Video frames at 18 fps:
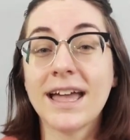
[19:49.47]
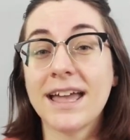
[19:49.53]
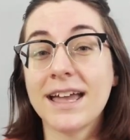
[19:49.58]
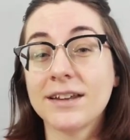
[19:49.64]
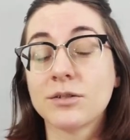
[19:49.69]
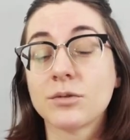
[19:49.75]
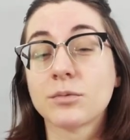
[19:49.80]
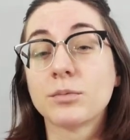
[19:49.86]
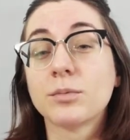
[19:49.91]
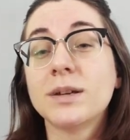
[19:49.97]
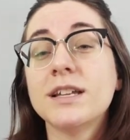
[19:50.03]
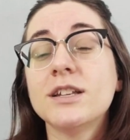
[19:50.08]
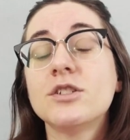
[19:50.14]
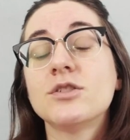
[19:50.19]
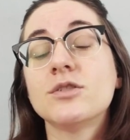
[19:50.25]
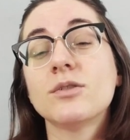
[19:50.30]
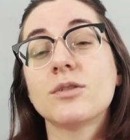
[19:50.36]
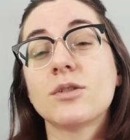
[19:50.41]
and
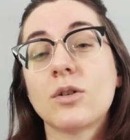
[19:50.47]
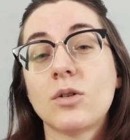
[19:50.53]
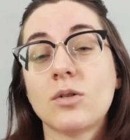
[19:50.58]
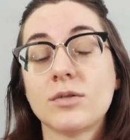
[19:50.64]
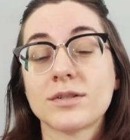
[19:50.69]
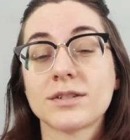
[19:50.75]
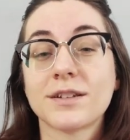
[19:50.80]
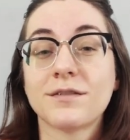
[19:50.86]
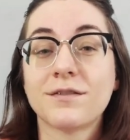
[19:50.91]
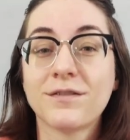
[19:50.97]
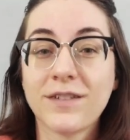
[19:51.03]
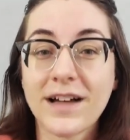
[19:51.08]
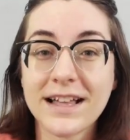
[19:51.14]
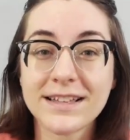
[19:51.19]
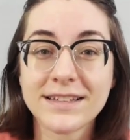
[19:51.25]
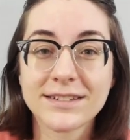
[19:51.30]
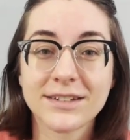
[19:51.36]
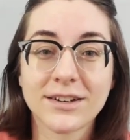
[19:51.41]
reach your goals
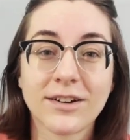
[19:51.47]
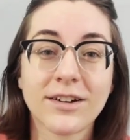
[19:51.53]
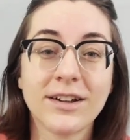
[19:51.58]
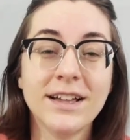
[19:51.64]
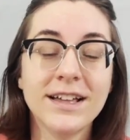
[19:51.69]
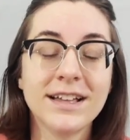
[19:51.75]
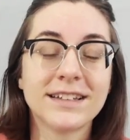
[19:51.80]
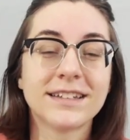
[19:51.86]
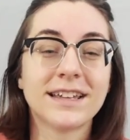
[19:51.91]
faster,